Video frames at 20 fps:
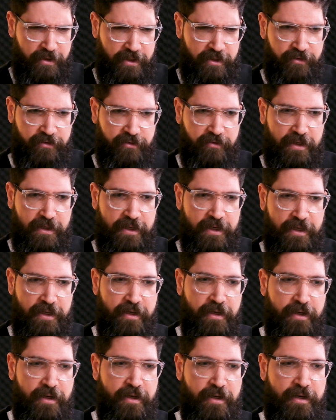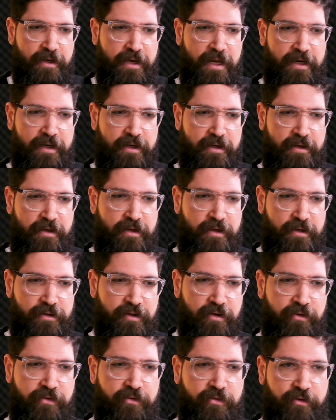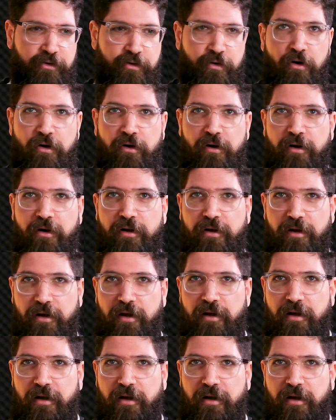it's really like this strong